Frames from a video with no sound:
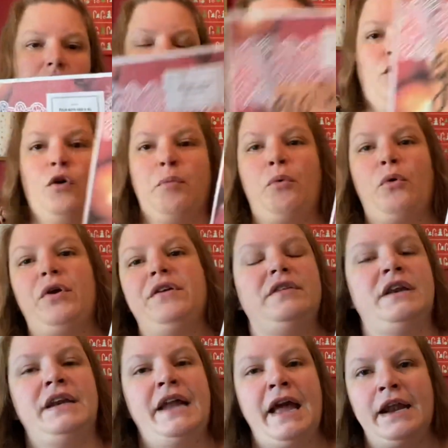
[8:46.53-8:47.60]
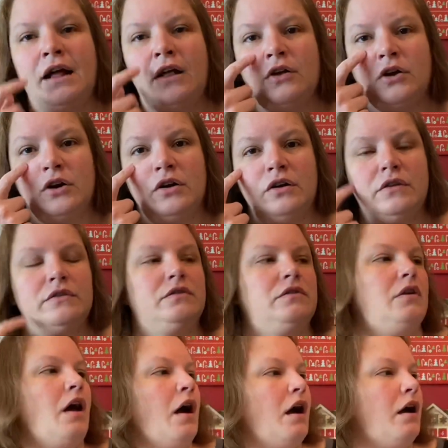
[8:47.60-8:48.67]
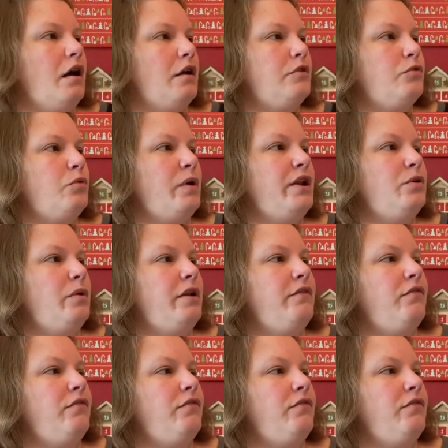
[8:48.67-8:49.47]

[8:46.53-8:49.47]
4 Boys and an NL Girls 2020